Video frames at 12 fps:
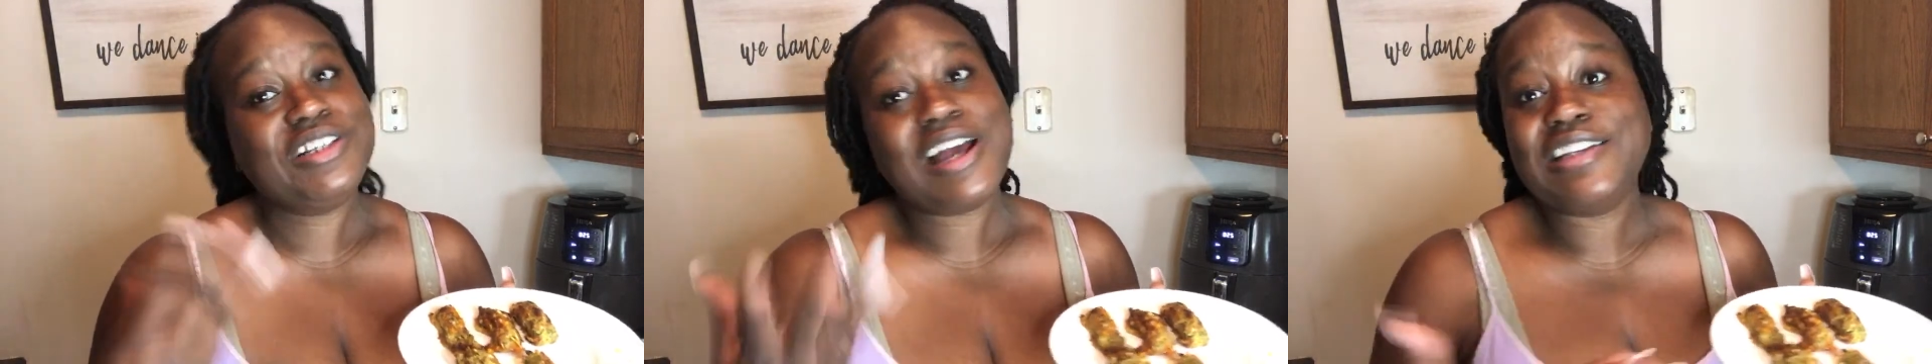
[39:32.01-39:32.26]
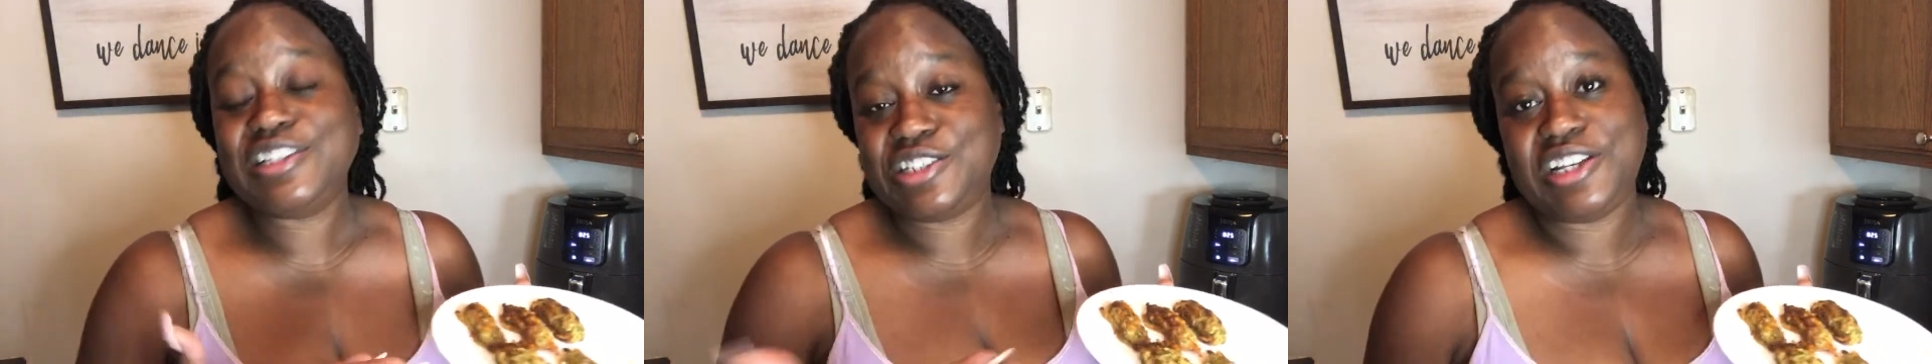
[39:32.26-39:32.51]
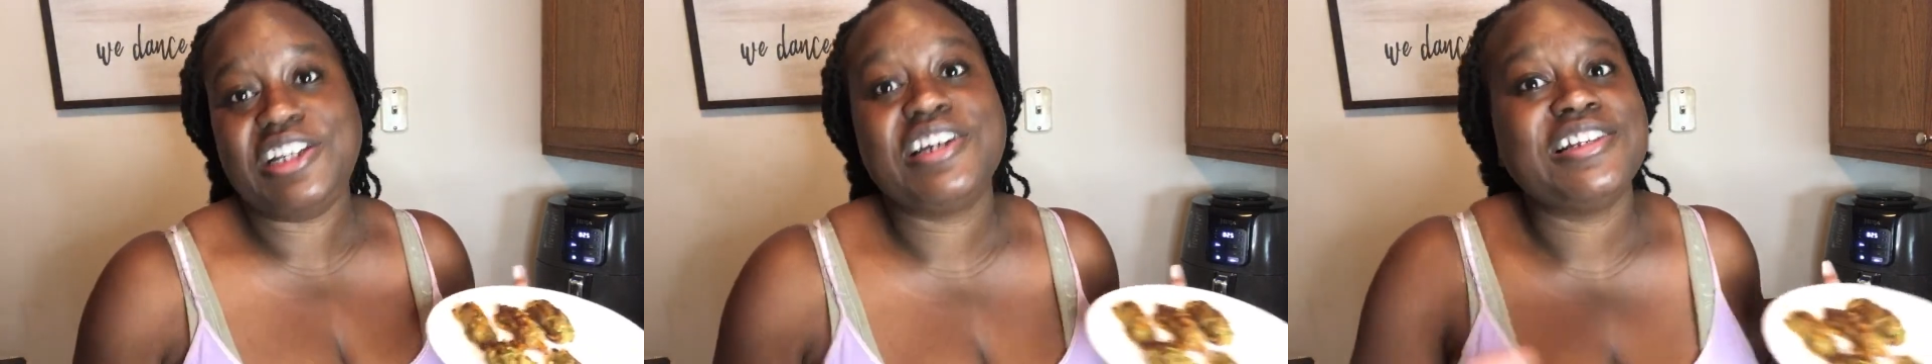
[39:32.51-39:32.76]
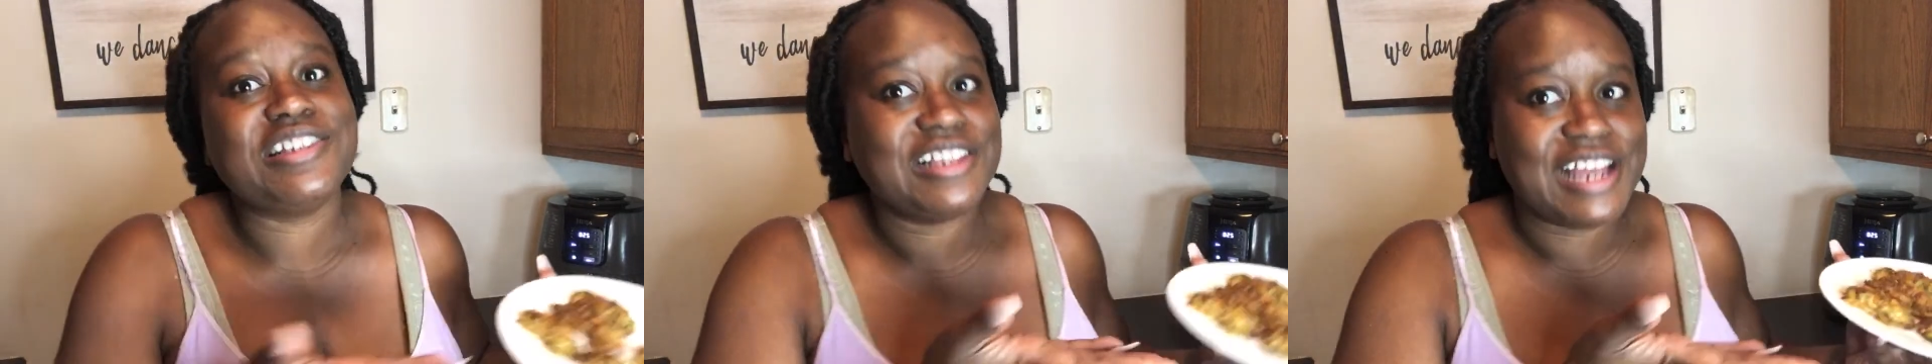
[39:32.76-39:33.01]
I just did it
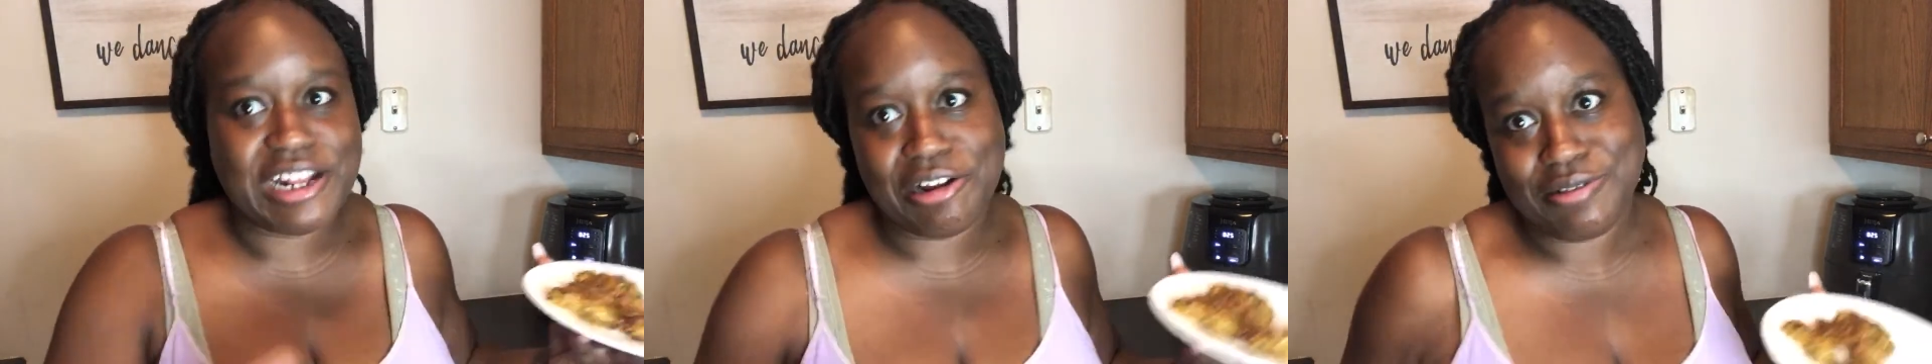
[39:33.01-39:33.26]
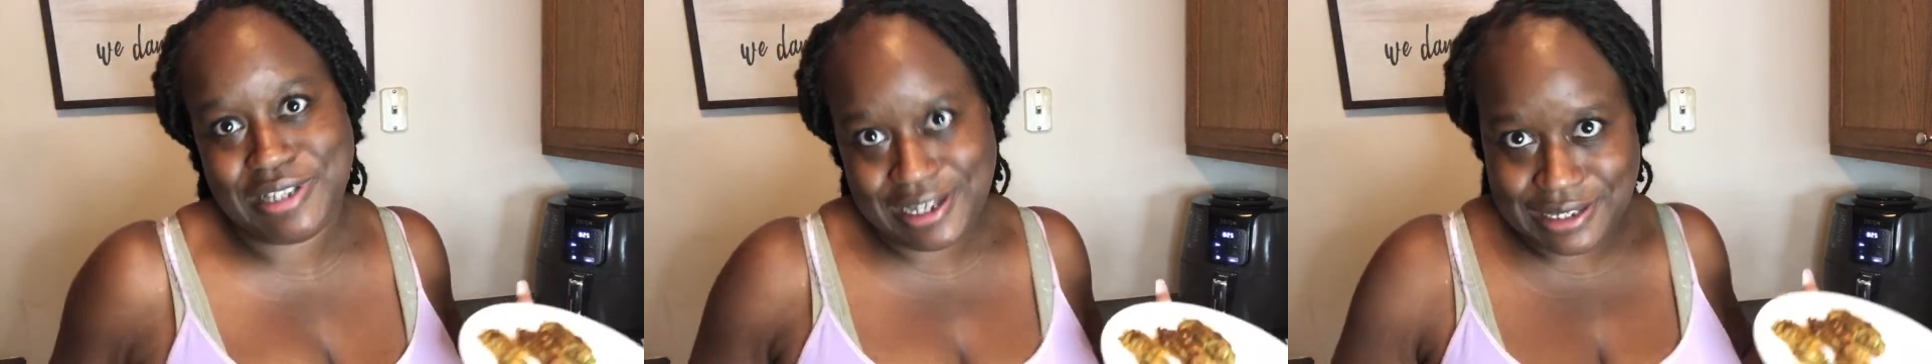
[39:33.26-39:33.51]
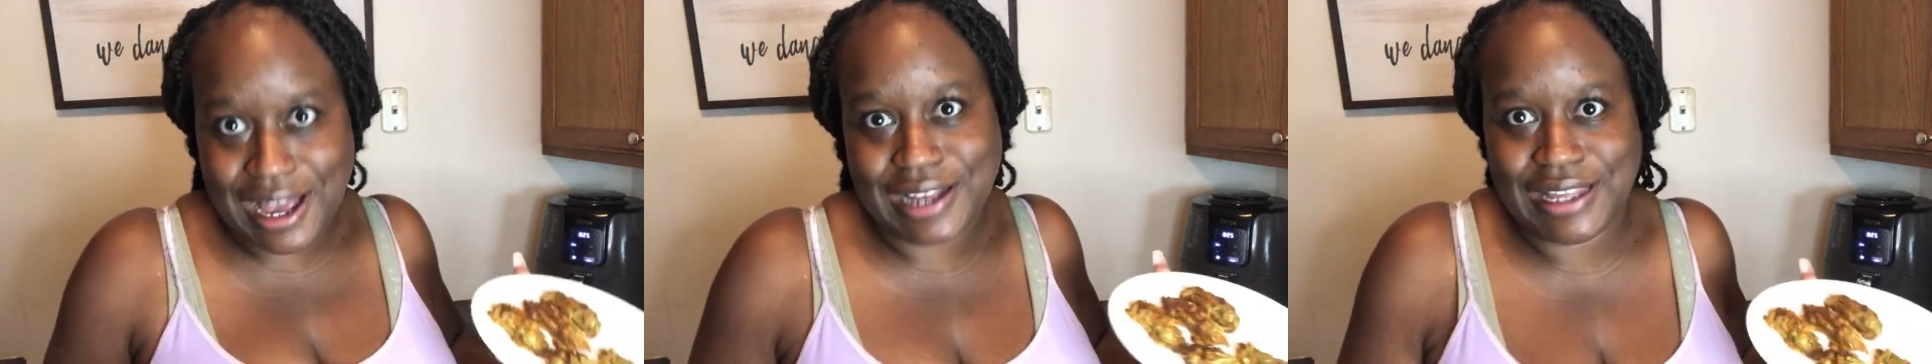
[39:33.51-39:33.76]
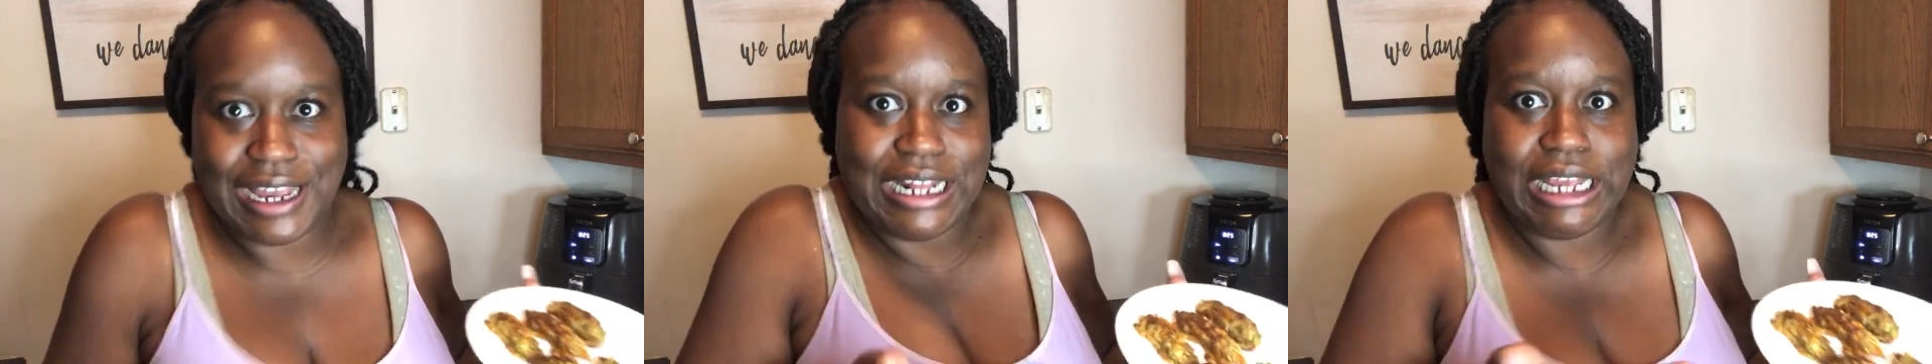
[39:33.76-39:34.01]
because the lady on TikTok
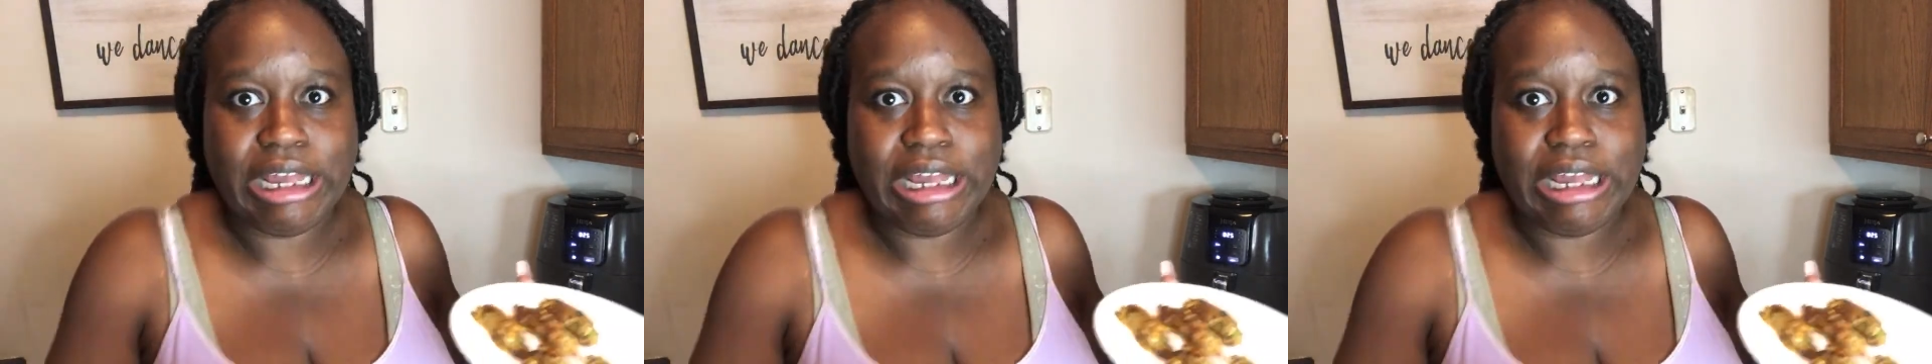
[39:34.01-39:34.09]
did it,